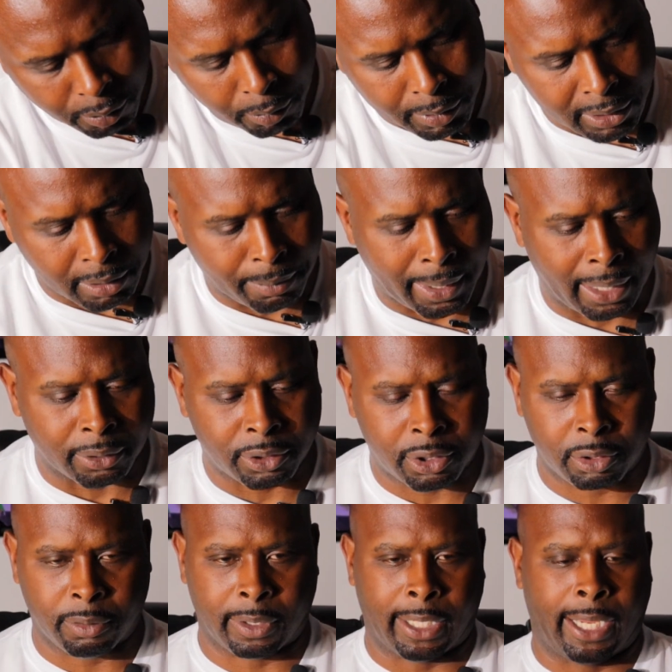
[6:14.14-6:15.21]
one was about
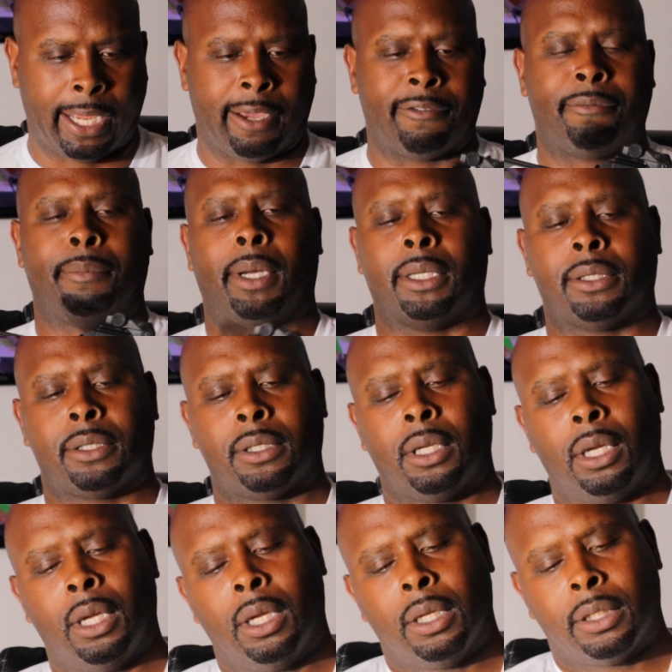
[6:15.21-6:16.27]
2.5 months
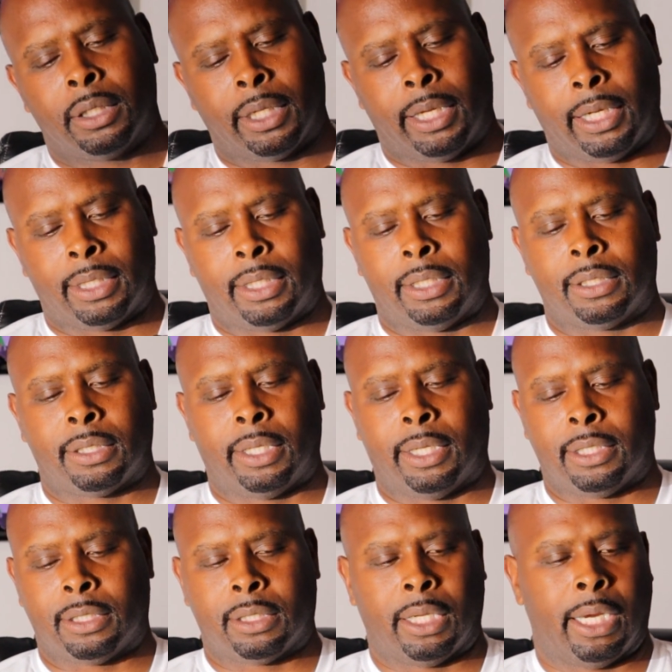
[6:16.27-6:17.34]
to get these
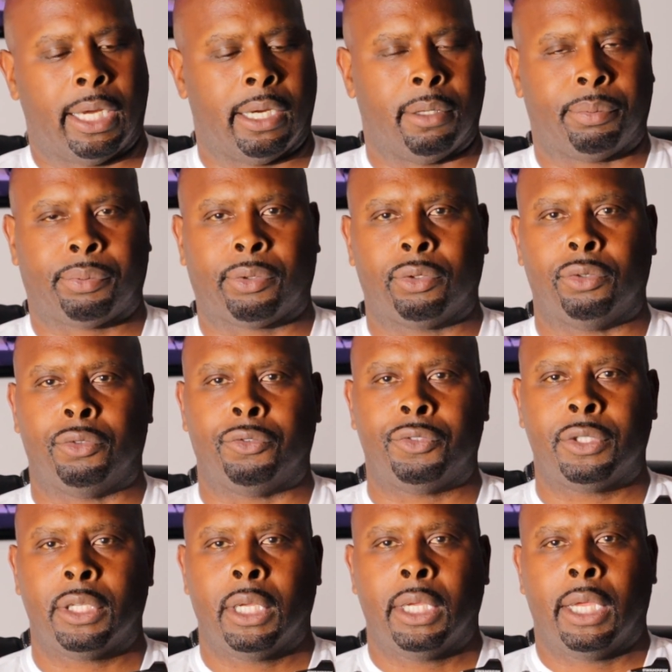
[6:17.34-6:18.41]
things
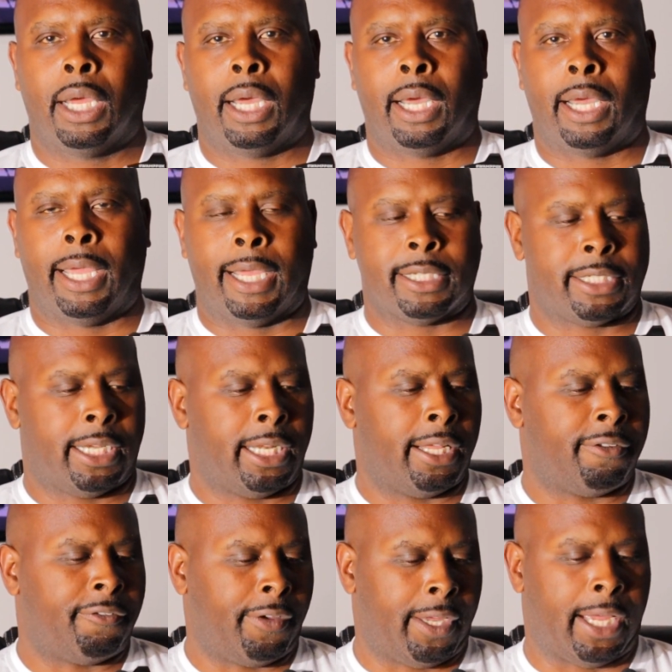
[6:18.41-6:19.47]
approved as
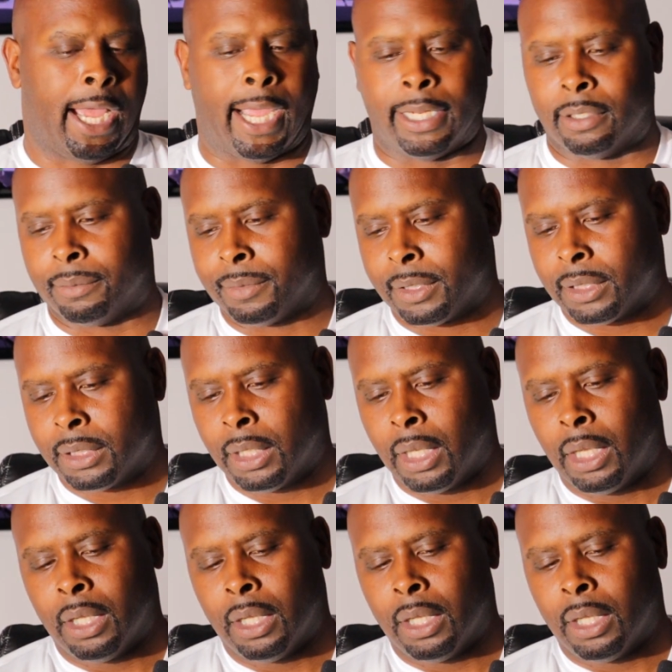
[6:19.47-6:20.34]
NFA items.